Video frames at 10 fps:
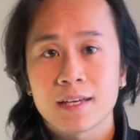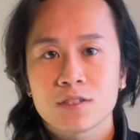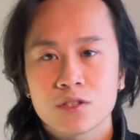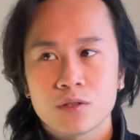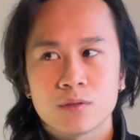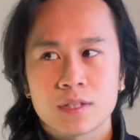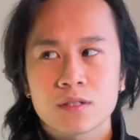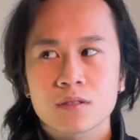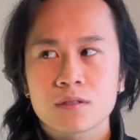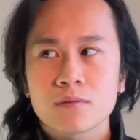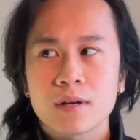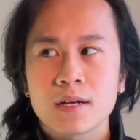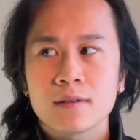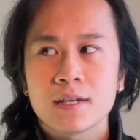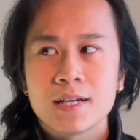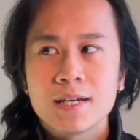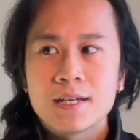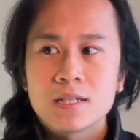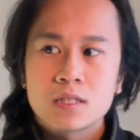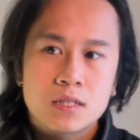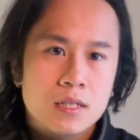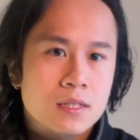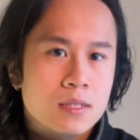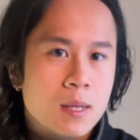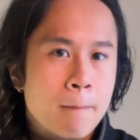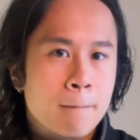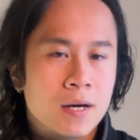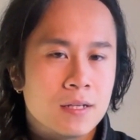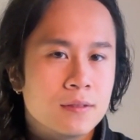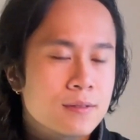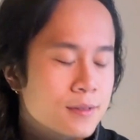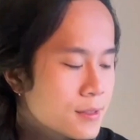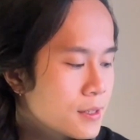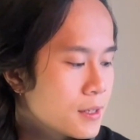So that took us around 6 months